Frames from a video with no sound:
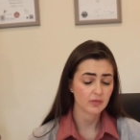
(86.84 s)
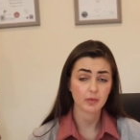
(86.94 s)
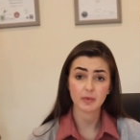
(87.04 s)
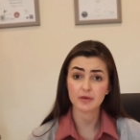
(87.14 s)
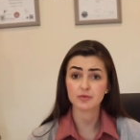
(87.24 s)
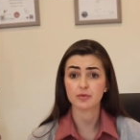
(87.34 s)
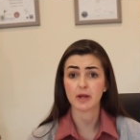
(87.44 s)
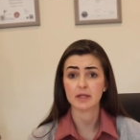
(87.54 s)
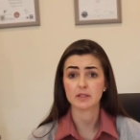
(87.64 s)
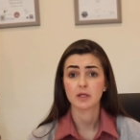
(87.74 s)
from left to
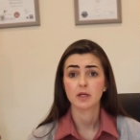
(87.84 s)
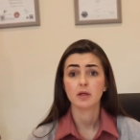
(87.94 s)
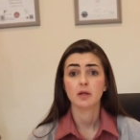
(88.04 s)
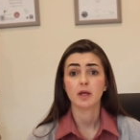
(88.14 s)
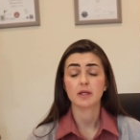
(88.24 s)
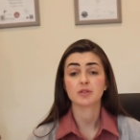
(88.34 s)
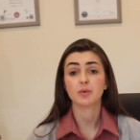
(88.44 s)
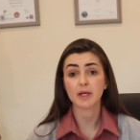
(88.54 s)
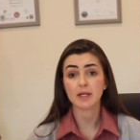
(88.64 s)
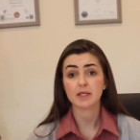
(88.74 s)
right as
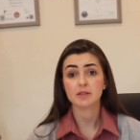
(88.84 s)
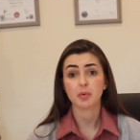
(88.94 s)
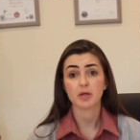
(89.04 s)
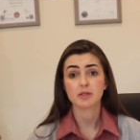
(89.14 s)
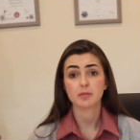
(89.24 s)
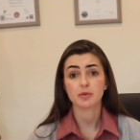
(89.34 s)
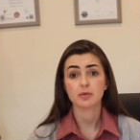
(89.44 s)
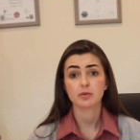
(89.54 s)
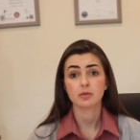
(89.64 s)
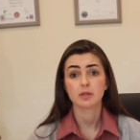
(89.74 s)
quickly as
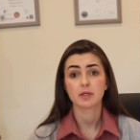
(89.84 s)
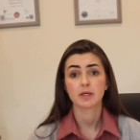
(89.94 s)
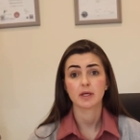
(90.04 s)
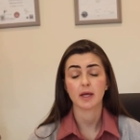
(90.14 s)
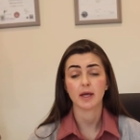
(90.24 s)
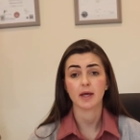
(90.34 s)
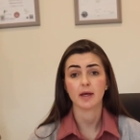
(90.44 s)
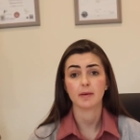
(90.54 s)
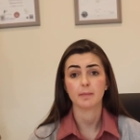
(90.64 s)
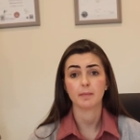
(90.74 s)
possible,
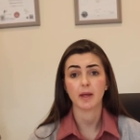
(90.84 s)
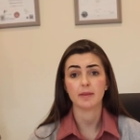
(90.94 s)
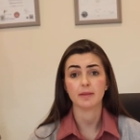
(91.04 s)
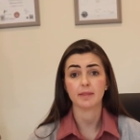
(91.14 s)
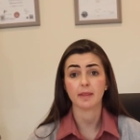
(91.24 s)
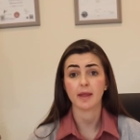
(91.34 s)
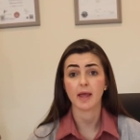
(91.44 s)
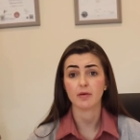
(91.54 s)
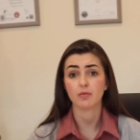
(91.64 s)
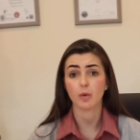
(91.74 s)
and that they
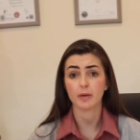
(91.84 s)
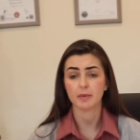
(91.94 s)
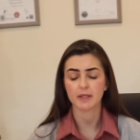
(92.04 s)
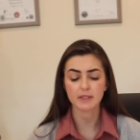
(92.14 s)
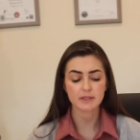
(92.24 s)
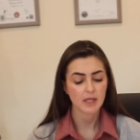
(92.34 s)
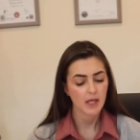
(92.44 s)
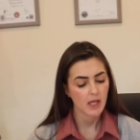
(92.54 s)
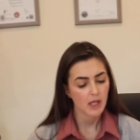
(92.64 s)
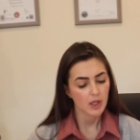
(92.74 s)
have 1 minute.
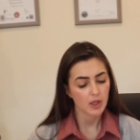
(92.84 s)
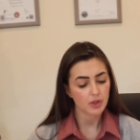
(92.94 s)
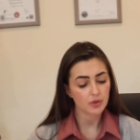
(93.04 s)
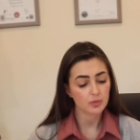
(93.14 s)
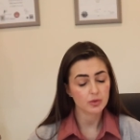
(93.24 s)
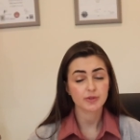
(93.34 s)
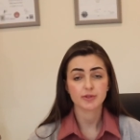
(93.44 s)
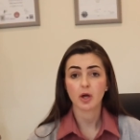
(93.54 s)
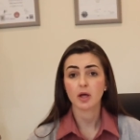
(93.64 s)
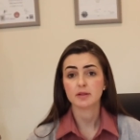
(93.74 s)
You will
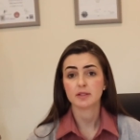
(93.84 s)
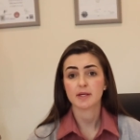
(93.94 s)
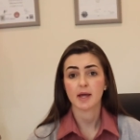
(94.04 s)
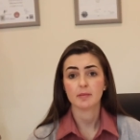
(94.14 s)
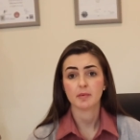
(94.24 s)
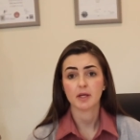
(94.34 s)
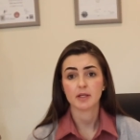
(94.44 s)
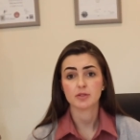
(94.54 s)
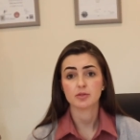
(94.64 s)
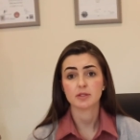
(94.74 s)
start the timer
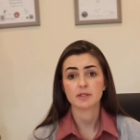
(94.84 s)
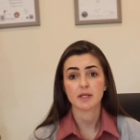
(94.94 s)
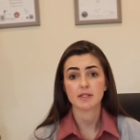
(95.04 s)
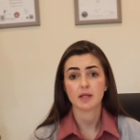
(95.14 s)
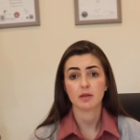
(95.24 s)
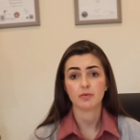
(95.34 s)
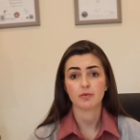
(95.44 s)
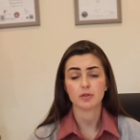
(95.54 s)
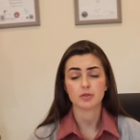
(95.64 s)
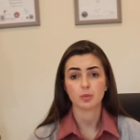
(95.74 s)
as soon as they say
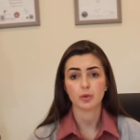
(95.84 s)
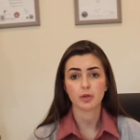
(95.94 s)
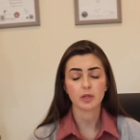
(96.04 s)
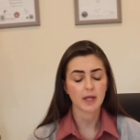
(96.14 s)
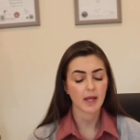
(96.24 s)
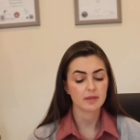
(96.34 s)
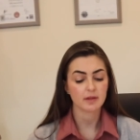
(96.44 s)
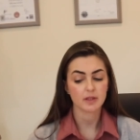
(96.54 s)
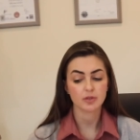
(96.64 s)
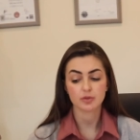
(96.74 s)
the first word, and
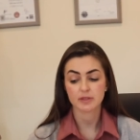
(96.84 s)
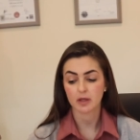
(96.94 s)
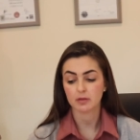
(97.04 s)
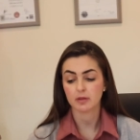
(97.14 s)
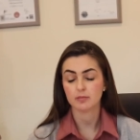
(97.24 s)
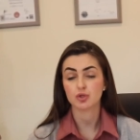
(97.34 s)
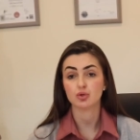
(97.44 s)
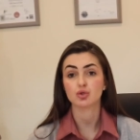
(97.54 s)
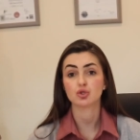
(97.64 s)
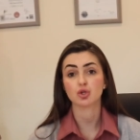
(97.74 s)
then you tell them to
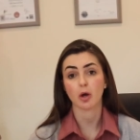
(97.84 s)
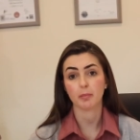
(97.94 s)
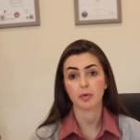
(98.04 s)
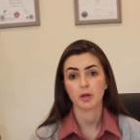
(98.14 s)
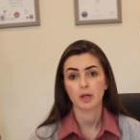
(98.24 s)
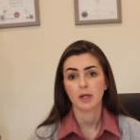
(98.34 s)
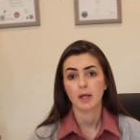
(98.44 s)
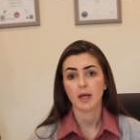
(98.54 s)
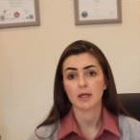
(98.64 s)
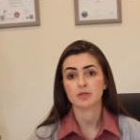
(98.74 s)
stop
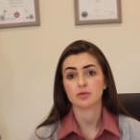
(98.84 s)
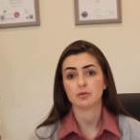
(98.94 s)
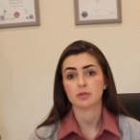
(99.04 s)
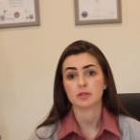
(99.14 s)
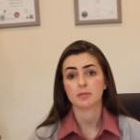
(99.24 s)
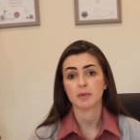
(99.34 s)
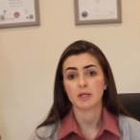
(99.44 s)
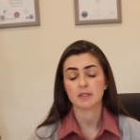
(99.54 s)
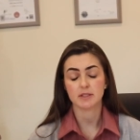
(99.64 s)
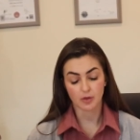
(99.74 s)
as soon as the
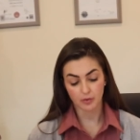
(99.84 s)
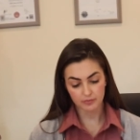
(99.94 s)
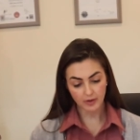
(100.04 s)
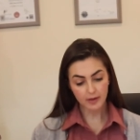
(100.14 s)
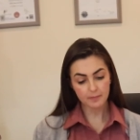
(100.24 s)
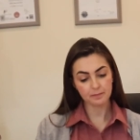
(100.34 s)
minute is over.